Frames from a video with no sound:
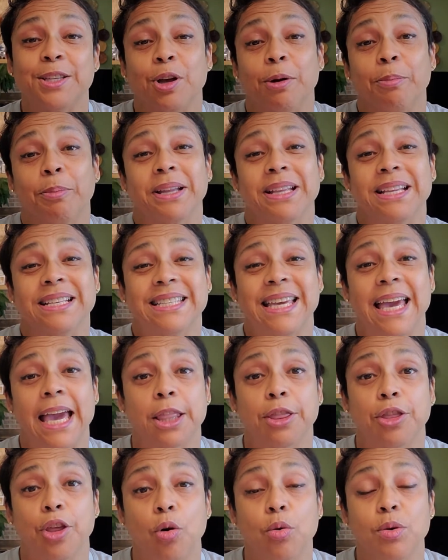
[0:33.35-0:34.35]
So I'm going to
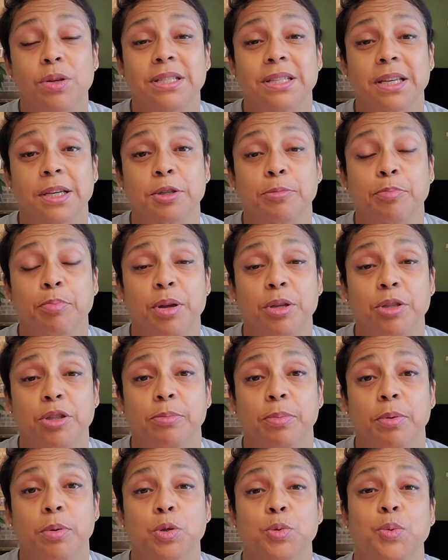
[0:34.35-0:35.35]
take those 6
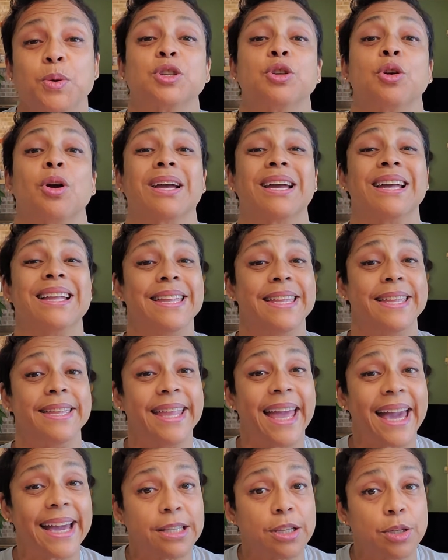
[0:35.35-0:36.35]
principles which are
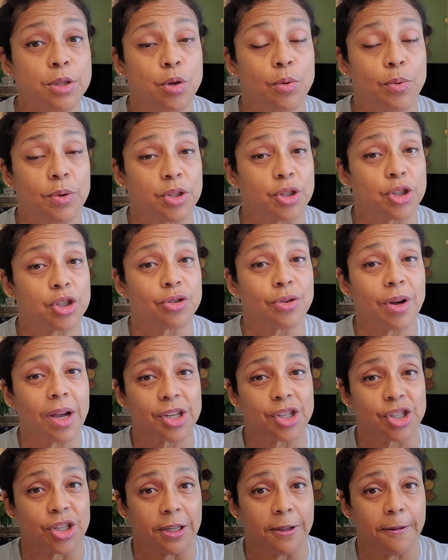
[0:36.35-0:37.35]
connected to
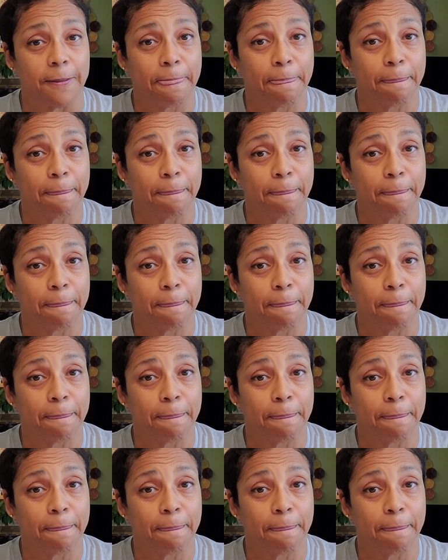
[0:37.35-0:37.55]
instruction,